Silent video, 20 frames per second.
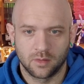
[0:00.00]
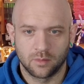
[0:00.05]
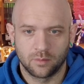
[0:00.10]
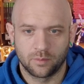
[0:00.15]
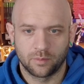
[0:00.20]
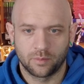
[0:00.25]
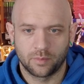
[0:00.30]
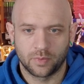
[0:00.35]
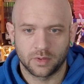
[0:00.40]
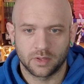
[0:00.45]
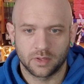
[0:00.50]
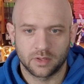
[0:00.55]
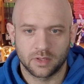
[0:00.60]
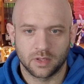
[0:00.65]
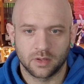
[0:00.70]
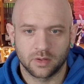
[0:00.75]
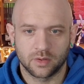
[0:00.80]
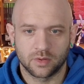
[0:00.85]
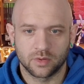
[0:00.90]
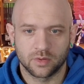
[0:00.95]
But to
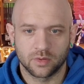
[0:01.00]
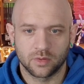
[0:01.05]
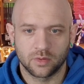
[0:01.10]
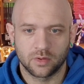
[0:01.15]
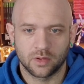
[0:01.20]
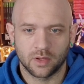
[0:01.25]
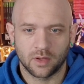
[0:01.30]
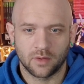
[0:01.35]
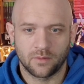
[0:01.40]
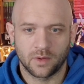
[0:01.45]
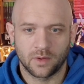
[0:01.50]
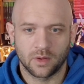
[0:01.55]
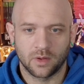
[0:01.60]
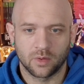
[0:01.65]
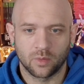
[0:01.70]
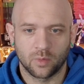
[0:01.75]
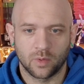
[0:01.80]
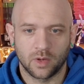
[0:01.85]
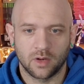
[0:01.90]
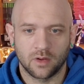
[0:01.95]
tell the truth, I felt
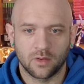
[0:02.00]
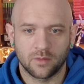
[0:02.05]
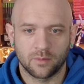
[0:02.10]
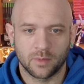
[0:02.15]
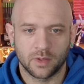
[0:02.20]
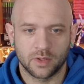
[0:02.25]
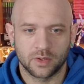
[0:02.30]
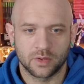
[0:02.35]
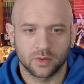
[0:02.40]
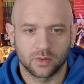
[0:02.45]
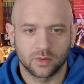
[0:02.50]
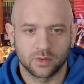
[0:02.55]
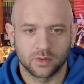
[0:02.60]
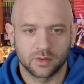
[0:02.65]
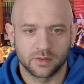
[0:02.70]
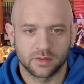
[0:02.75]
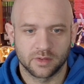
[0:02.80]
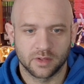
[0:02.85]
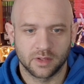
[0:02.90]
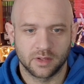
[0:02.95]
the weight off my
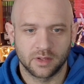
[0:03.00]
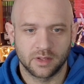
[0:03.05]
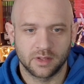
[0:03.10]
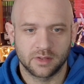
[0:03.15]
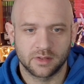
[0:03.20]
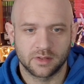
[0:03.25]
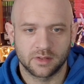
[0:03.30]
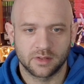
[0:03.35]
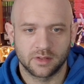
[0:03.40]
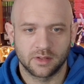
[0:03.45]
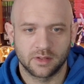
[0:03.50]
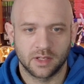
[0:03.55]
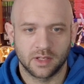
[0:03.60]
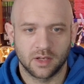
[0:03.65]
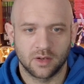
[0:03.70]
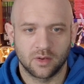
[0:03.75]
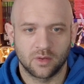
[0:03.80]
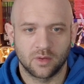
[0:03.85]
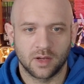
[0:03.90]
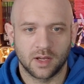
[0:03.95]
shoulders. At least
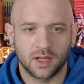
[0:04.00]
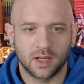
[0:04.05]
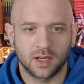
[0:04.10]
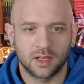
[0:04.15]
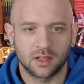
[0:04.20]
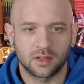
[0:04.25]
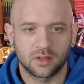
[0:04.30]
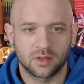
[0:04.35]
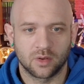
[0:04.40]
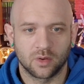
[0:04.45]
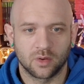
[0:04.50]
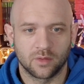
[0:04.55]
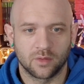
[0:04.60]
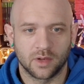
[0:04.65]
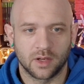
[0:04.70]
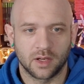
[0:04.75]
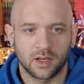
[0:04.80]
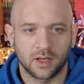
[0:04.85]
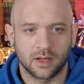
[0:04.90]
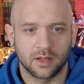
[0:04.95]
now I get to go to
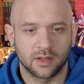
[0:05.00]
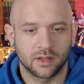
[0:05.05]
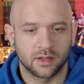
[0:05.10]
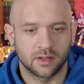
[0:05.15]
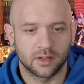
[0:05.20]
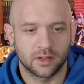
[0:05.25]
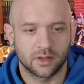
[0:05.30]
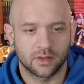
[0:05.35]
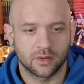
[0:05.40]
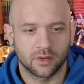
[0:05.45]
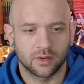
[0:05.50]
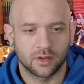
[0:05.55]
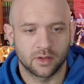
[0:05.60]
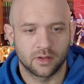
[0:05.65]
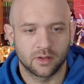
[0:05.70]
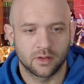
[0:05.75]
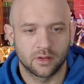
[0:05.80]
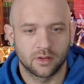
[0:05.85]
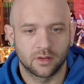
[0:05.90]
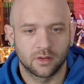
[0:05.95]
Valhalla, I thought.
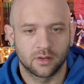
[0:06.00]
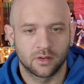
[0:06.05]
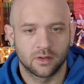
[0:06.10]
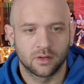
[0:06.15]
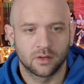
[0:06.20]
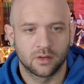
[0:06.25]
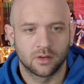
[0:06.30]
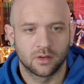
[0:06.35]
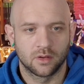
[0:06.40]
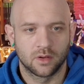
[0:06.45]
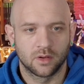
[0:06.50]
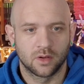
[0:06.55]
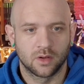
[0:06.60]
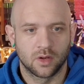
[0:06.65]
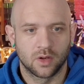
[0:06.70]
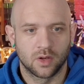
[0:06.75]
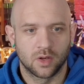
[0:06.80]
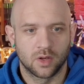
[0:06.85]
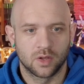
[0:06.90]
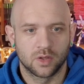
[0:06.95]

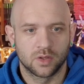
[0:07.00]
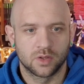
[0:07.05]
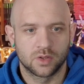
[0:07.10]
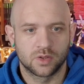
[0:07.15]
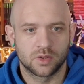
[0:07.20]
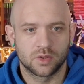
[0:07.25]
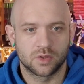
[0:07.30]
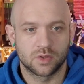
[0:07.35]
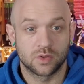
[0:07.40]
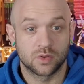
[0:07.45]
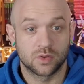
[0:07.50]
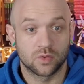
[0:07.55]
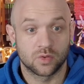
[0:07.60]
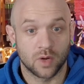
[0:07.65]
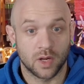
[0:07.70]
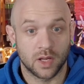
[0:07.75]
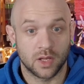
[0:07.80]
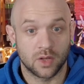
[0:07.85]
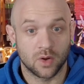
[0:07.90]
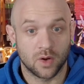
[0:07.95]

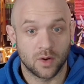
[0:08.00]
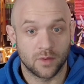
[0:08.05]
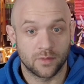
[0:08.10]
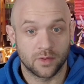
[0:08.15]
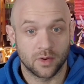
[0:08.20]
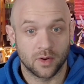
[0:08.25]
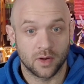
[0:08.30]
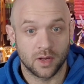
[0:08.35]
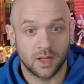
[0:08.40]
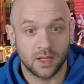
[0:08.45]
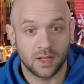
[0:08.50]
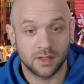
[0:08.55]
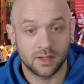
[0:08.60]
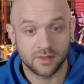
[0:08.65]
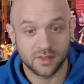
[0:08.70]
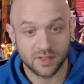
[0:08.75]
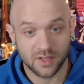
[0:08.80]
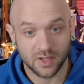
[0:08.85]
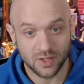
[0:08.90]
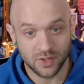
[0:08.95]
Strike off their
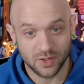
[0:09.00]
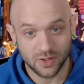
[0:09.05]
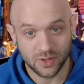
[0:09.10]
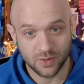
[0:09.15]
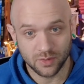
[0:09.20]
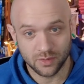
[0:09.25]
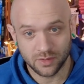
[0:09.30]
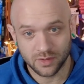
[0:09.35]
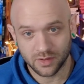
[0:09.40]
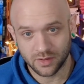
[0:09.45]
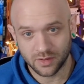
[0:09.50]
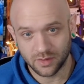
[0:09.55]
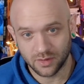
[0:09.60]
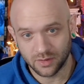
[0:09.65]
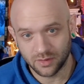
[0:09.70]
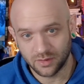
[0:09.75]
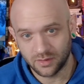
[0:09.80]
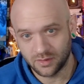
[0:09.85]
heads, Canute, dude.